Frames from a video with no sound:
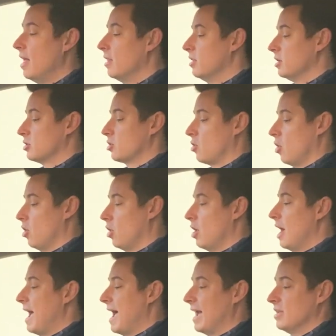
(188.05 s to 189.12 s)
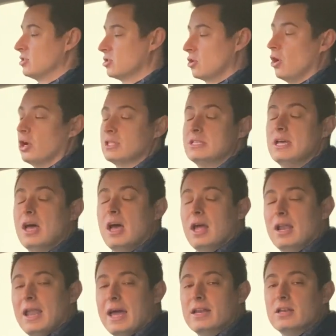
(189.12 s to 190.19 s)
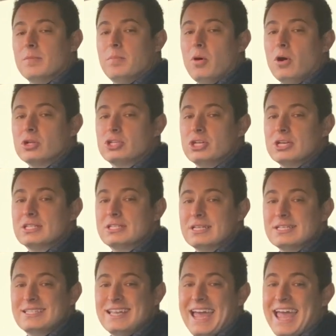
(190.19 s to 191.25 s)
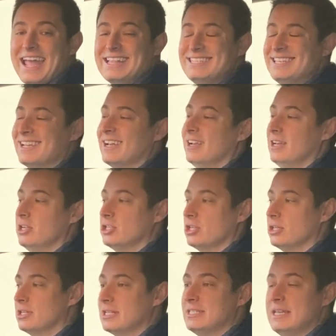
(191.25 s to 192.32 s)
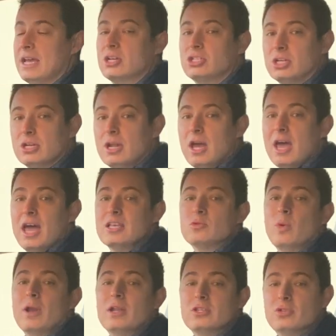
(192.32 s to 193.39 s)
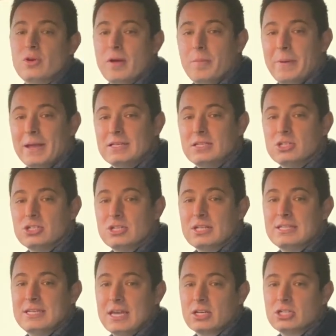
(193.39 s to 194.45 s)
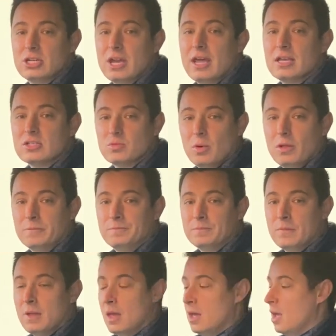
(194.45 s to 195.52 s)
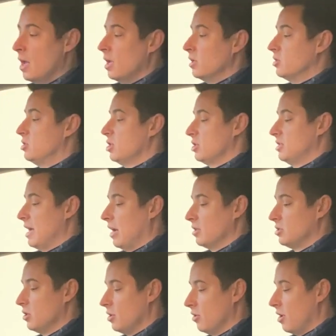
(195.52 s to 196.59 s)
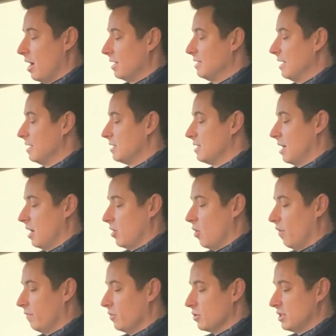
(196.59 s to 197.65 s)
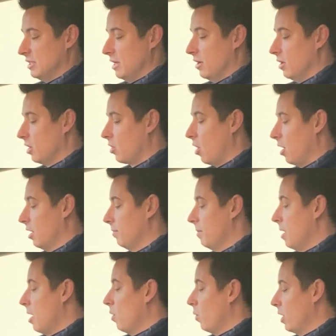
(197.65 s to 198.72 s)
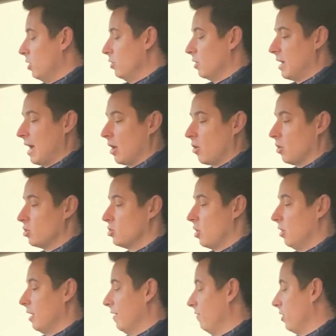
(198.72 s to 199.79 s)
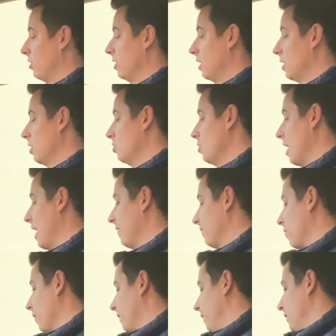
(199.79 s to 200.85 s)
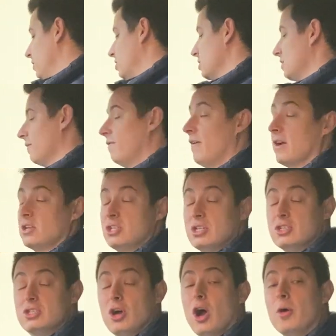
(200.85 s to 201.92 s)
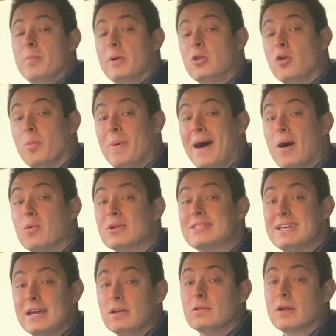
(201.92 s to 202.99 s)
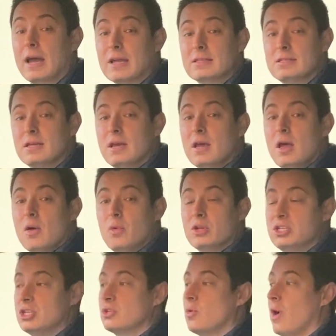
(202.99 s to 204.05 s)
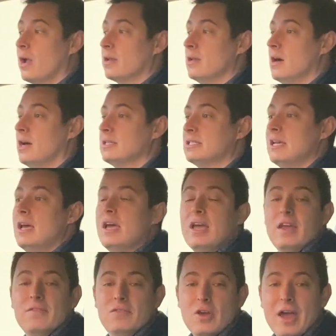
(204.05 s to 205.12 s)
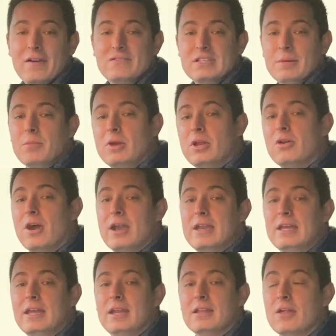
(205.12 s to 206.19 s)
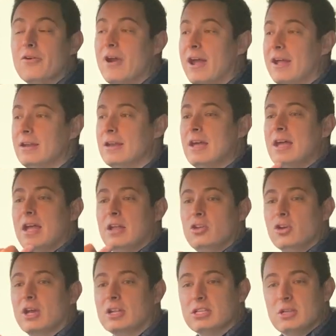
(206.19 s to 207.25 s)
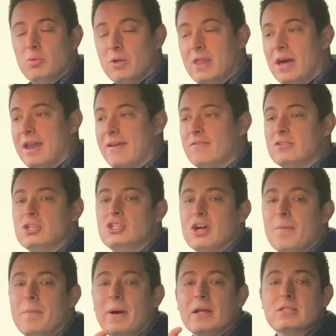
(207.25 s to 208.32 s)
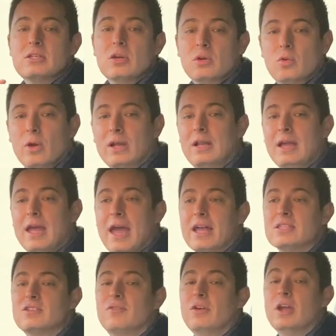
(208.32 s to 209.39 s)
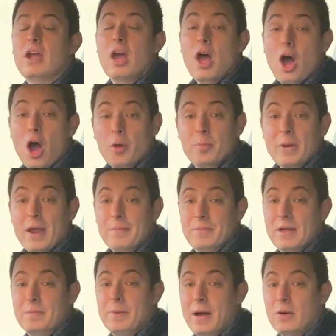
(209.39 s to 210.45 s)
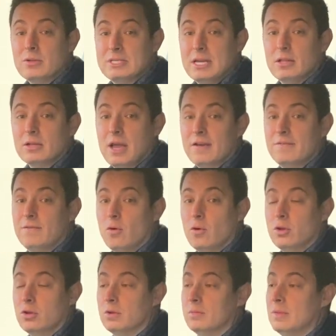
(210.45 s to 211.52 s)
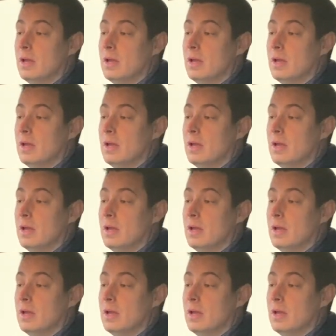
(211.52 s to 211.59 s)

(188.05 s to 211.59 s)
This car has got lane departure assist, anti-collision detection as well as rear passenger detection as well. Just down to the right hand side of your steering column where you can control everything, you have got features and functions to open your power tailgate, which is quite nice. If you have somebody running in the rain, you can, without having to jump out, quickly hands-free open up that power tailgate for you.